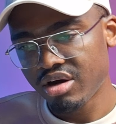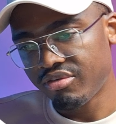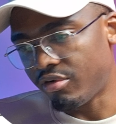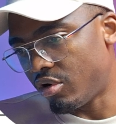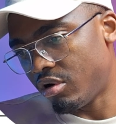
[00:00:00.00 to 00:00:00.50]

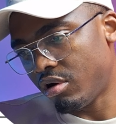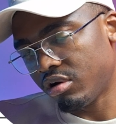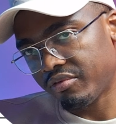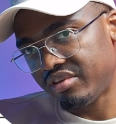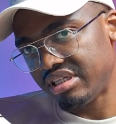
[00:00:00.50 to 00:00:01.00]
for all
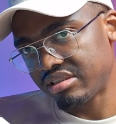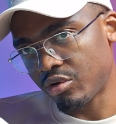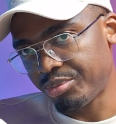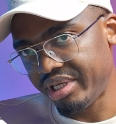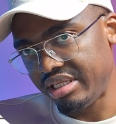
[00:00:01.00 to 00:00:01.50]
of these
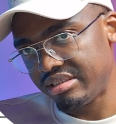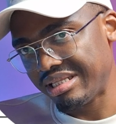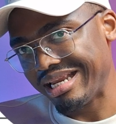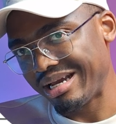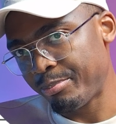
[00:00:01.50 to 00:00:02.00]
companies
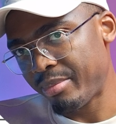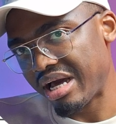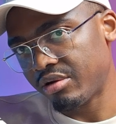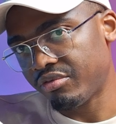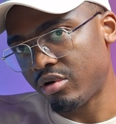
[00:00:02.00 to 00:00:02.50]
that are
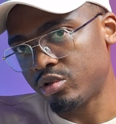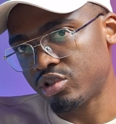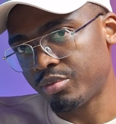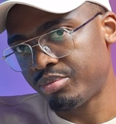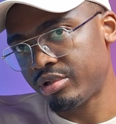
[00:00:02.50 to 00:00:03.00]
part of our
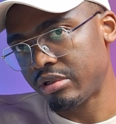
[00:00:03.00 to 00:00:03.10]
top